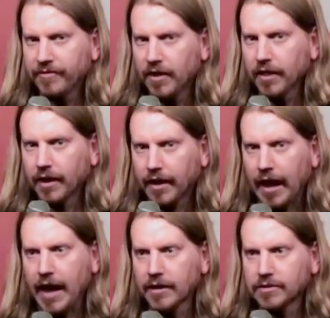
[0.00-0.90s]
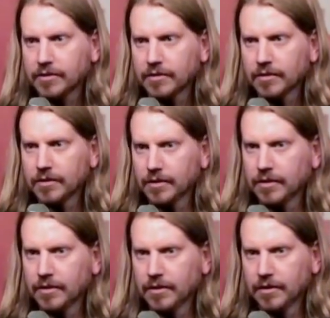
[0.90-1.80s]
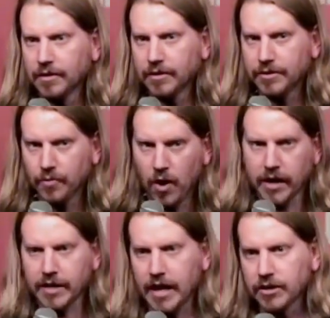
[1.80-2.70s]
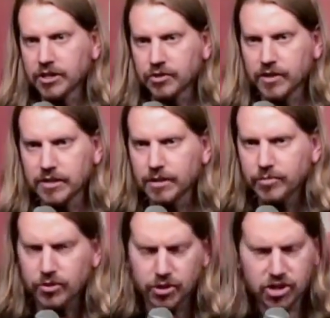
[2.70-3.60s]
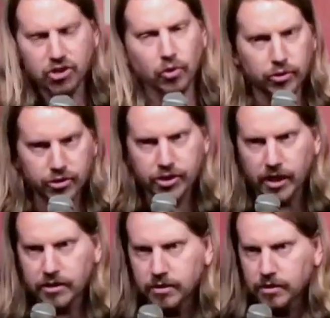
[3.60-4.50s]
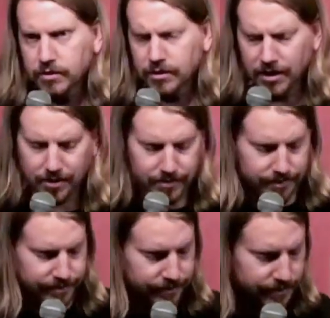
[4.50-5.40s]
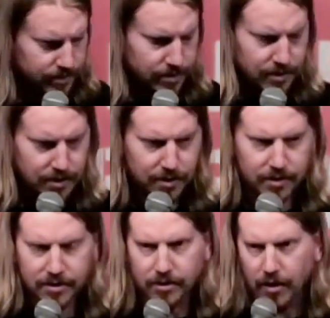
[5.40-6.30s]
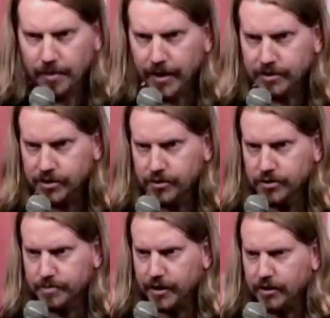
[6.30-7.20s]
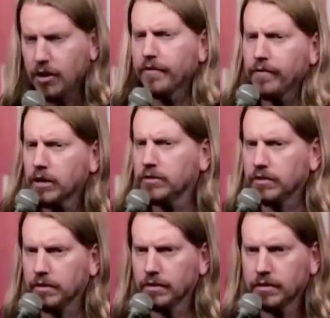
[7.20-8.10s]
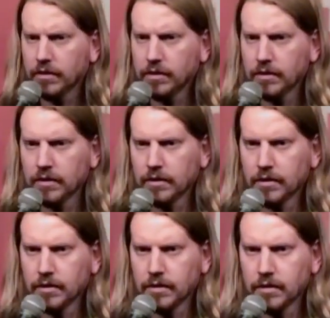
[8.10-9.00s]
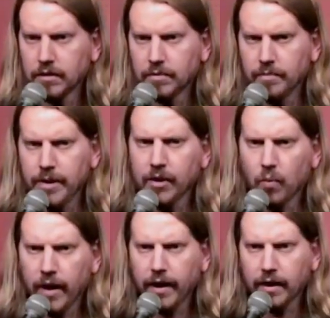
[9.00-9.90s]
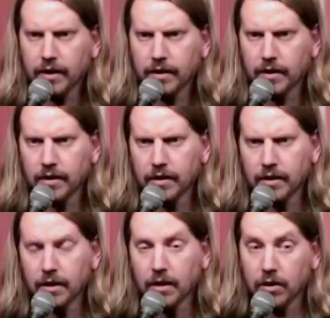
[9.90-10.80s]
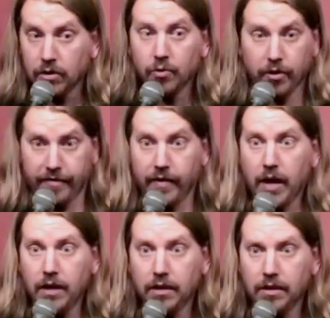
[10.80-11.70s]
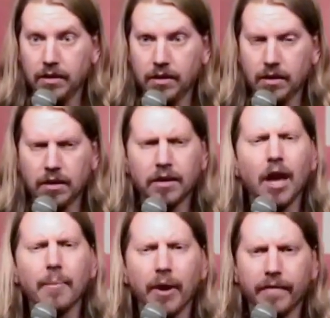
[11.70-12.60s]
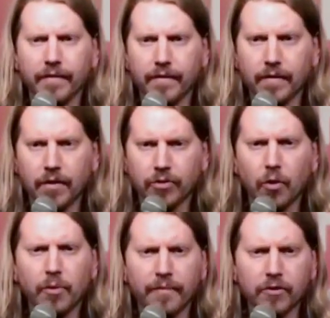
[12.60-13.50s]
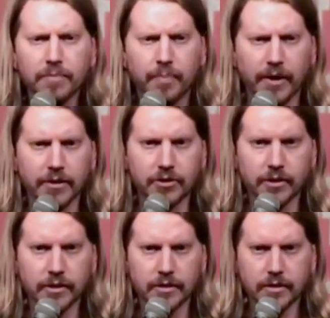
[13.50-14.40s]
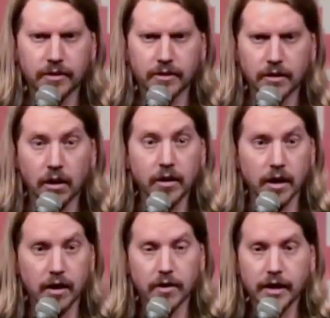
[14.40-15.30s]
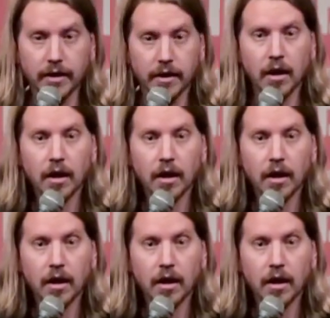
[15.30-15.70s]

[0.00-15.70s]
Like cats. You're walking down the street, some dude just shoulder checks you. You're like, sorry man, excuse me. No, fuck you, dude. You make way. Oh, you want to fight? Yeah, man. Throw the first punch. Oh, yeah? Okay.